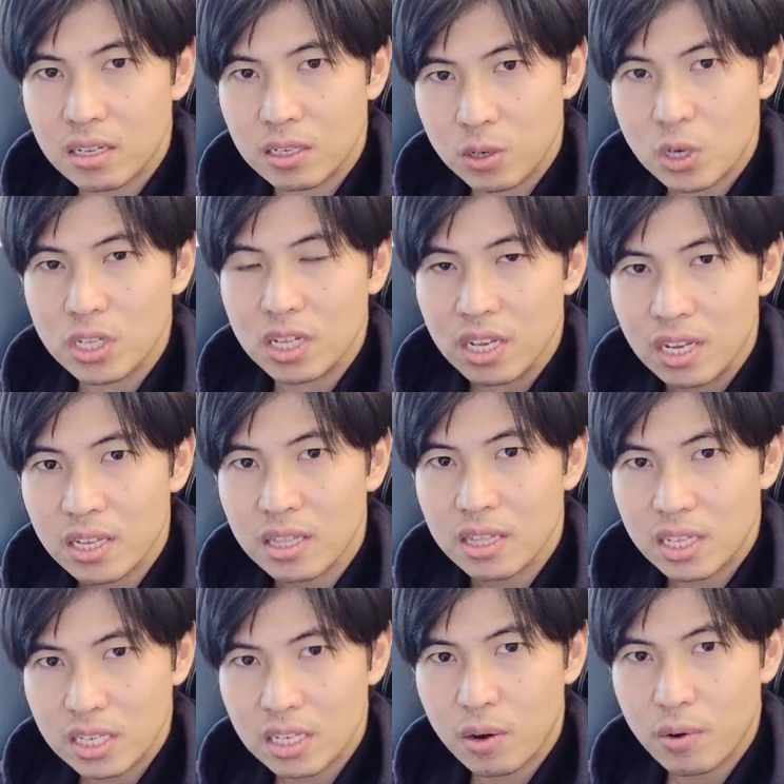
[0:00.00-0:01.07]
Seriously,
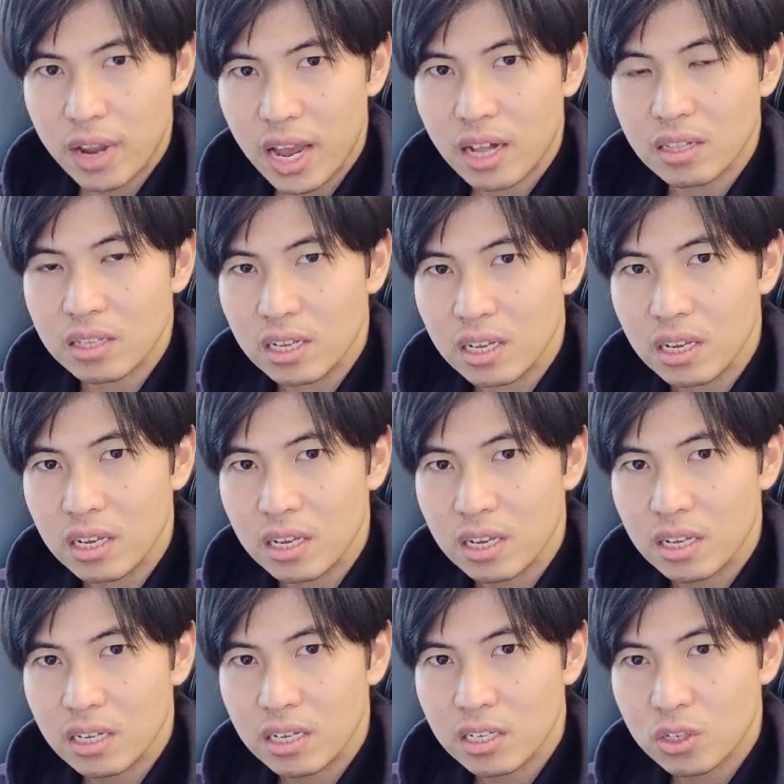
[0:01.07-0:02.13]
this is a reality.
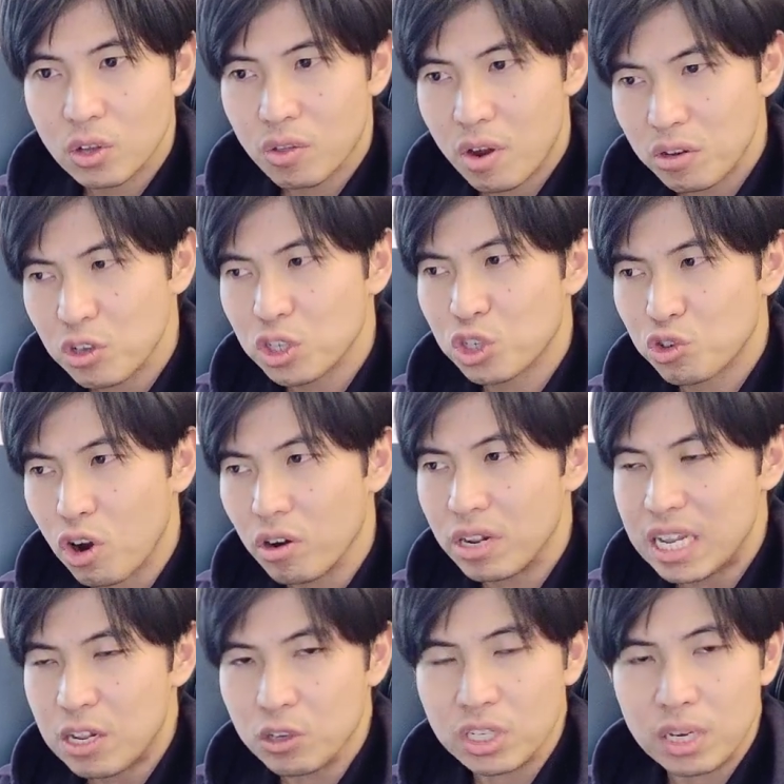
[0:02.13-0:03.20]
So there's no strong
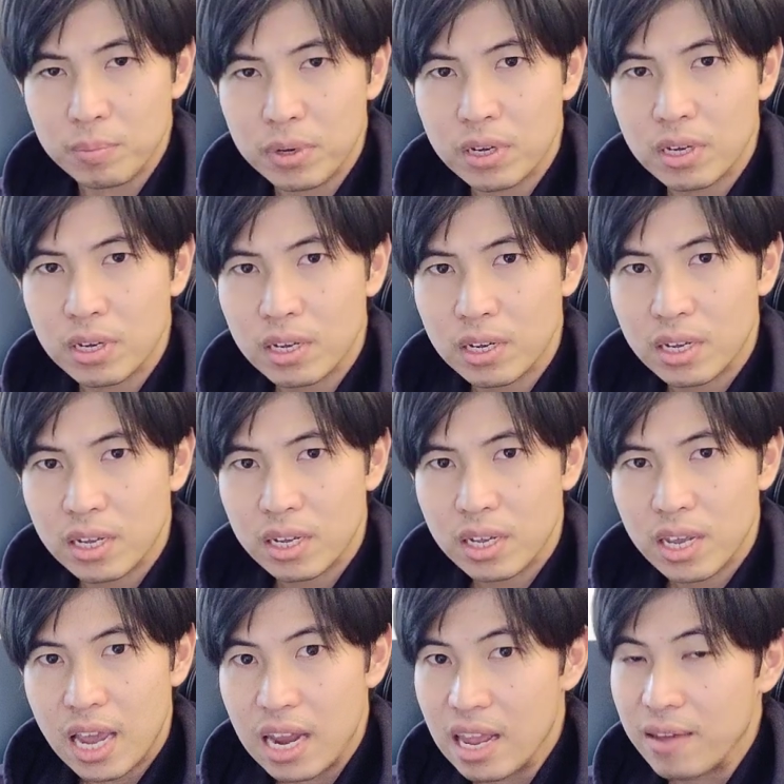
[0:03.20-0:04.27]
leadership,
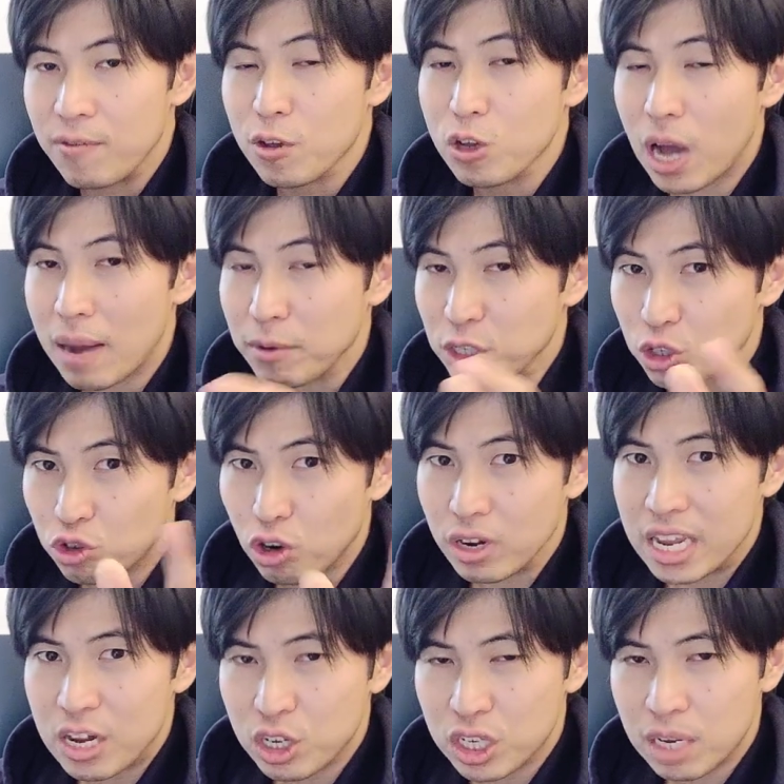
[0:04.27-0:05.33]
and if you have a strong
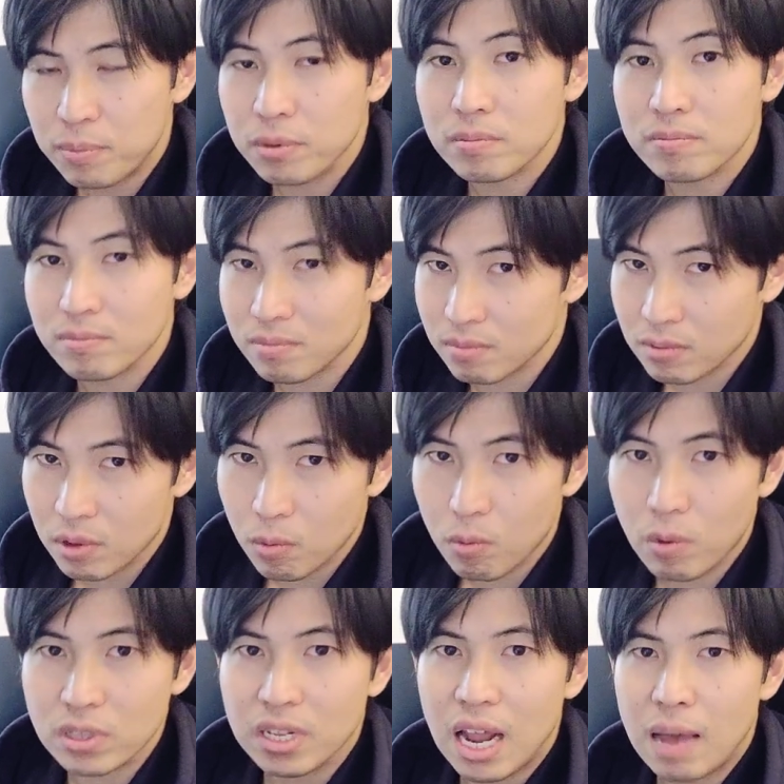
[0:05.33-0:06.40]
leadership,
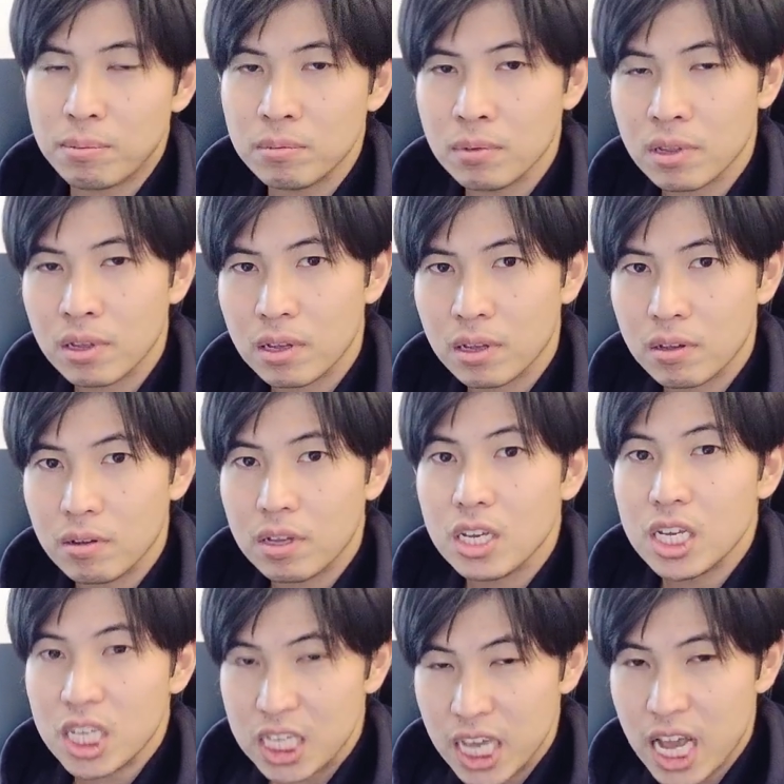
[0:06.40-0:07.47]
what's gonna happen?
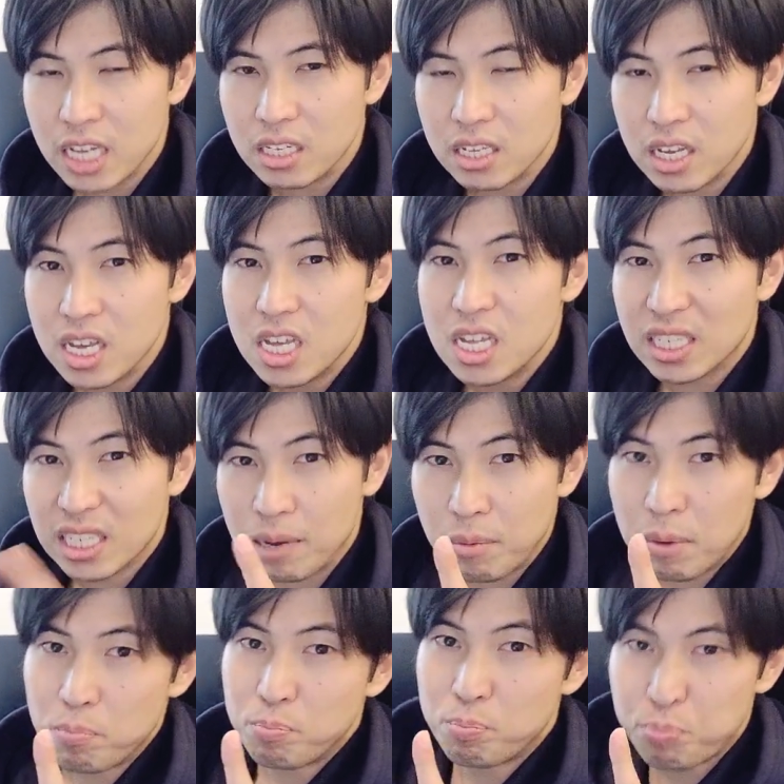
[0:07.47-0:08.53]
Yes,
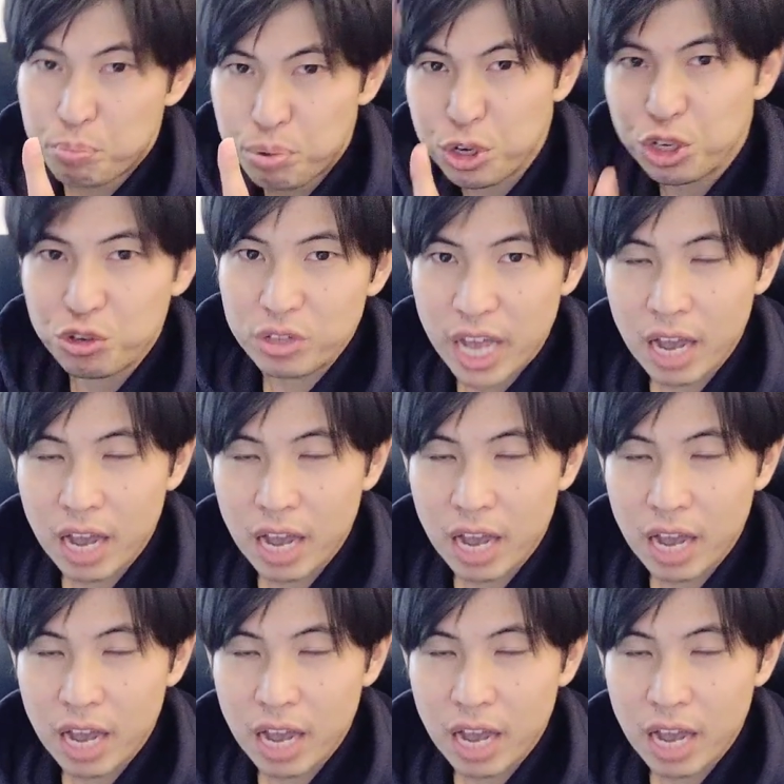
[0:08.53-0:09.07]
someone push you